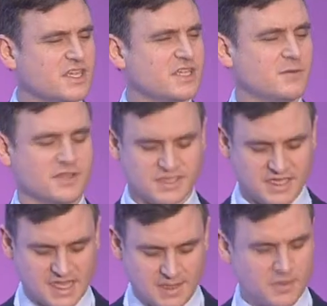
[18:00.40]
6 months,
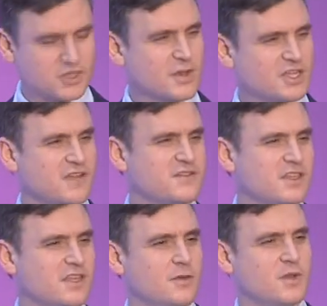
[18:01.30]
but to actually have
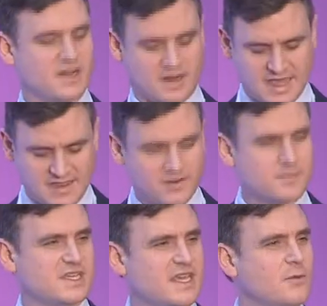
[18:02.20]
something that we could live
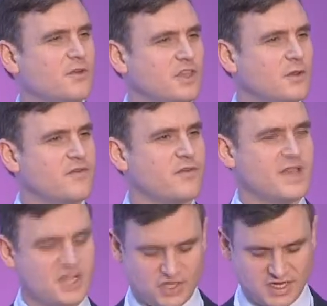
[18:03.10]
update with new
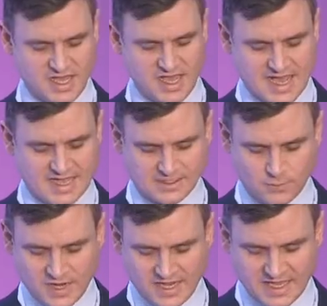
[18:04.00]
information as
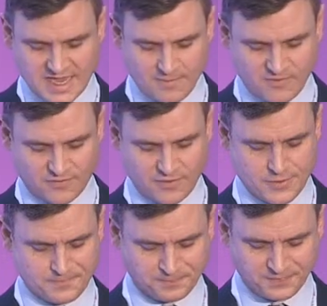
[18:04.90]
and when it came
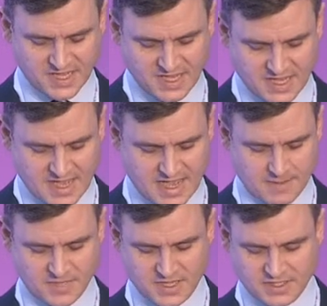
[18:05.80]
through.
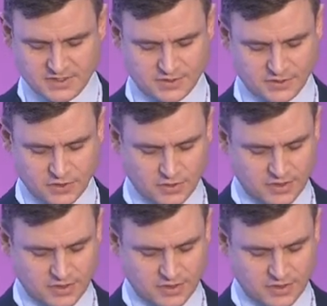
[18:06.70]
So the